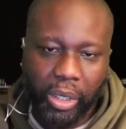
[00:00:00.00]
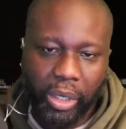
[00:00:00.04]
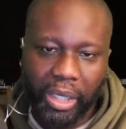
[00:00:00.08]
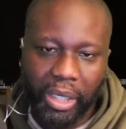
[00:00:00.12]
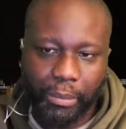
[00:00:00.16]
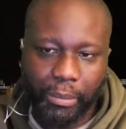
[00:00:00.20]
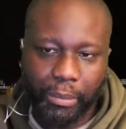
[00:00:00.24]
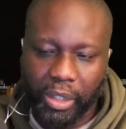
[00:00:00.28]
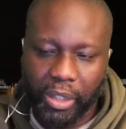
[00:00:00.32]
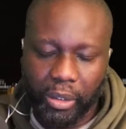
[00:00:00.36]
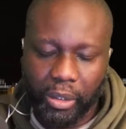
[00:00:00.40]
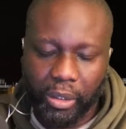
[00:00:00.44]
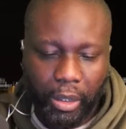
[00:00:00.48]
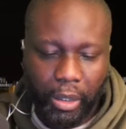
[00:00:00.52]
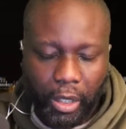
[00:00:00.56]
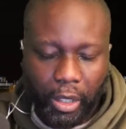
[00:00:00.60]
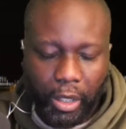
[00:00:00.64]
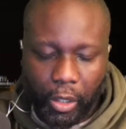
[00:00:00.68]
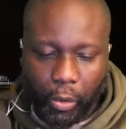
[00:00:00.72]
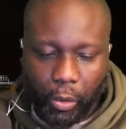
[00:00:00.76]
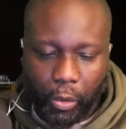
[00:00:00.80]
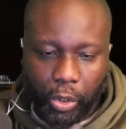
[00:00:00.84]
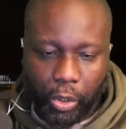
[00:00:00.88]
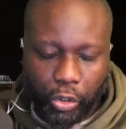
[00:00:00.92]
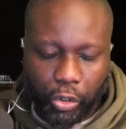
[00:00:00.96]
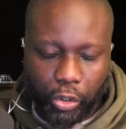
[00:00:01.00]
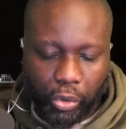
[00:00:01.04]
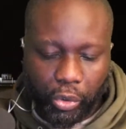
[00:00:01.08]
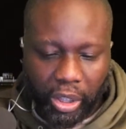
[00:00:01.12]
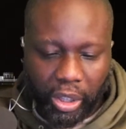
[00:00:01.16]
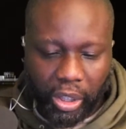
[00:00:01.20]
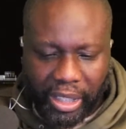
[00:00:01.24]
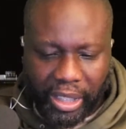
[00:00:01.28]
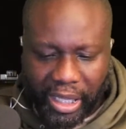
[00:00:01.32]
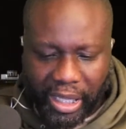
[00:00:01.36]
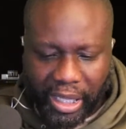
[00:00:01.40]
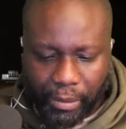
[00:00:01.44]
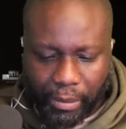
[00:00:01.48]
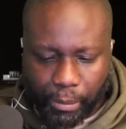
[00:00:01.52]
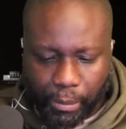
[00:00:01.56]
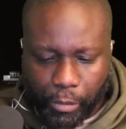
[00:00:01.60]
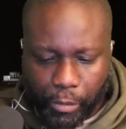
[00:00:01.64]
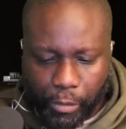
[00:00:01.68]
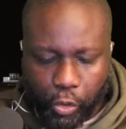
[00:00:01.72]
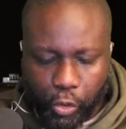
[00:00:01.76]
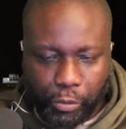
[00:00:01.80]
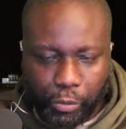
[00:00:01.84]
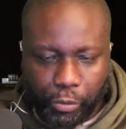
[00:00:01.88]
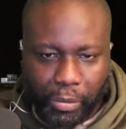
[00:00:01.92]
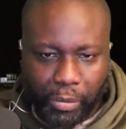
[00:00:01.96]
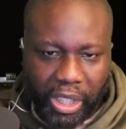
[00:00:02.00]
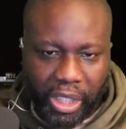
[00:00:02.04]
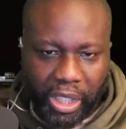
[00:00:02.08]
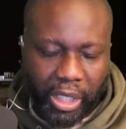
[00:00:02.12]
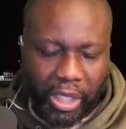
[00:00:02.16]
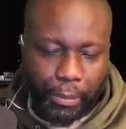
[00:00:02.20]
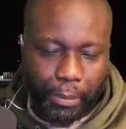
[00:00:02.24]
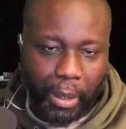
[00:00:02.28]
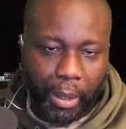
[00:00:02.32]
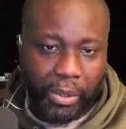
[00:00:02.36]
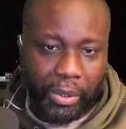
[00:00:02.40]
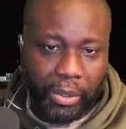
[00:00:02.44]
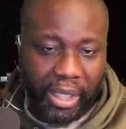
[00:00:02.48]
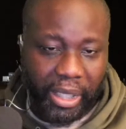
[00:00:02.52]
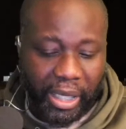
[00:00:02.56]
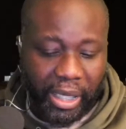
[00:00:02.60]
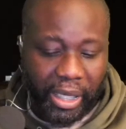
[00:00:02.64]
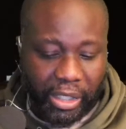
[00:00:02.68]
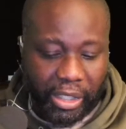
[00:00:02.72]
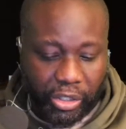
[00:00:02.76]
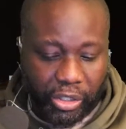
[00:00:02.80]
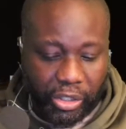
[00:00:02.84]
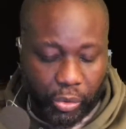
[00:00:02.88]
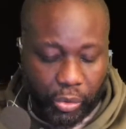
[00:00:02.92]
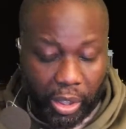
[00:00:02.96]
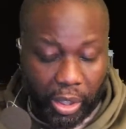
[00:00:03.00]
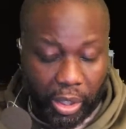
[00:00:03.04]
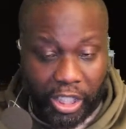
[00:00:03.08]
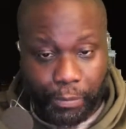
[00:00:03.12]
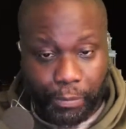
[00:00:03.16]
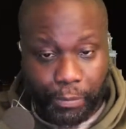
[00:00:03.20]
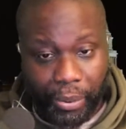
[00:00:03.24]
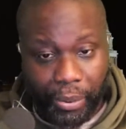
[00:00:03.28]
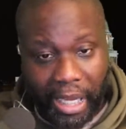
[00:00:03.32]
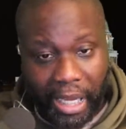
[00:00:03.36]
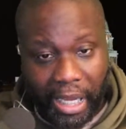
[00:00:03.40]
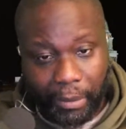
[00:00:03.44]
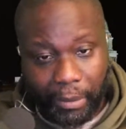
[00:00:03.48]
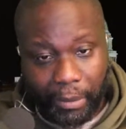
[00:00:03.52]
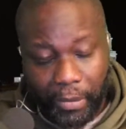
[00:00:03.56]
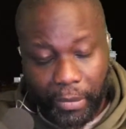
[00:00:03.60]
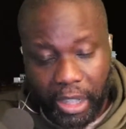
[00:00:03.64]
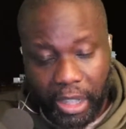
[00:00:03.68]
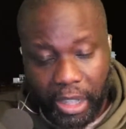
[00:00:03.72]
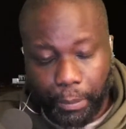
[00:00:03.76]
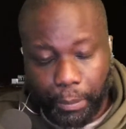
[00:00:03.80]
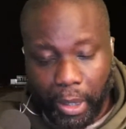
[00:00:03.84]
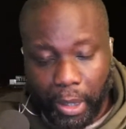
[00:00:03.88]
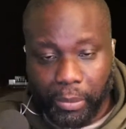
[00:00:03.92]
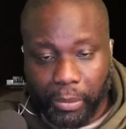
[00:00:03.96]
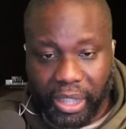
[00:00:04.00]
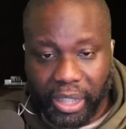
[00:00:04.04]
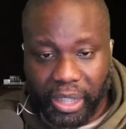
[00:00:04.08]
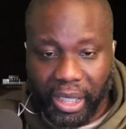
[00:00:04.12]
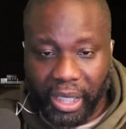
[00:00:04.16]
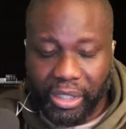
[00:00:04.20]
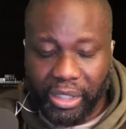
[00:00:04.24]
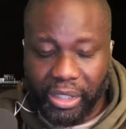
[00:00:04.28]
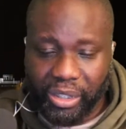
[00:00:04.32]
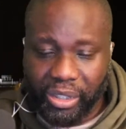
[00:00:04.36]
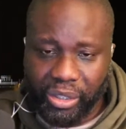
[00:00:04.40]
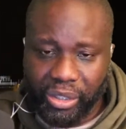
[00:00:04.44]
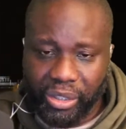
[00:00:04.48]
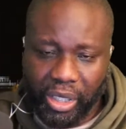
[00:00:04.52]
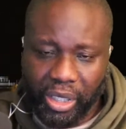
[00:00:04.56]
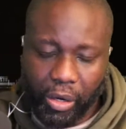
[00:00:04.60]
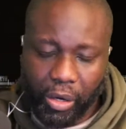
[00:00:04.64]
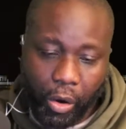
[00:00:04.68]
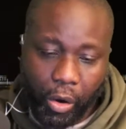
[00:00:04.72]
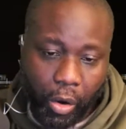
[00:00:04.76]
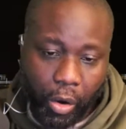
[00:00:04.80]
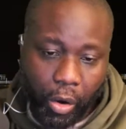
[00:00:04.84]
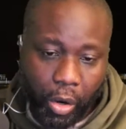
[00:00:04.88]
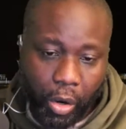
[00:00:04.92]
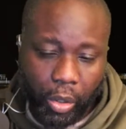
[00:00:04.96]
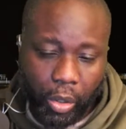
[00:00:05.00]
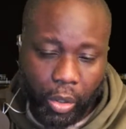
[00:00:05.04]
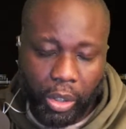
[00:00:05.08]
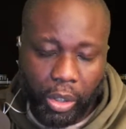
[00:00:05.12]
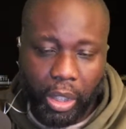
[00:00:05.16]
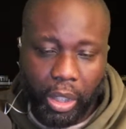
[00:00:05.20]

I mean, when you look at most media publications, or at least black media publications, they're all,